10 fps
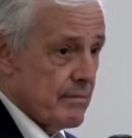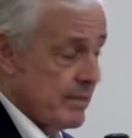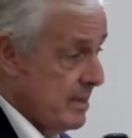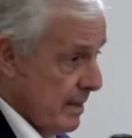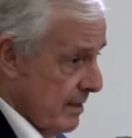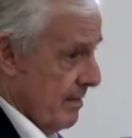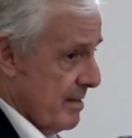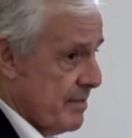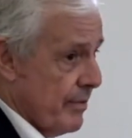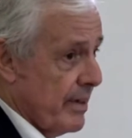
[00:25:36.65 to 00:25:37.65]

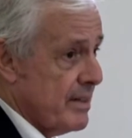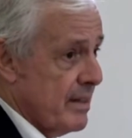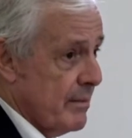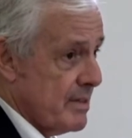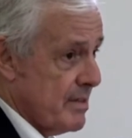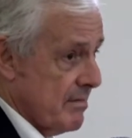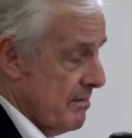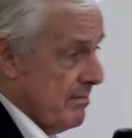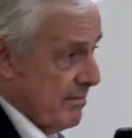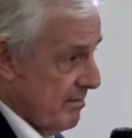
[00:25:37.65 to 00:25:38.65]
I was
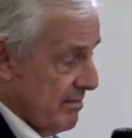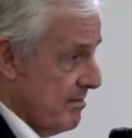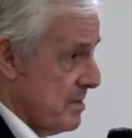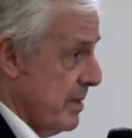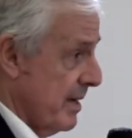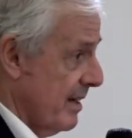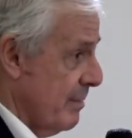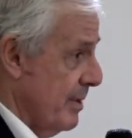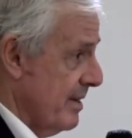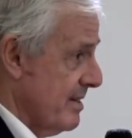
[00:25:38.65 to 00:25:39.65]
speaking about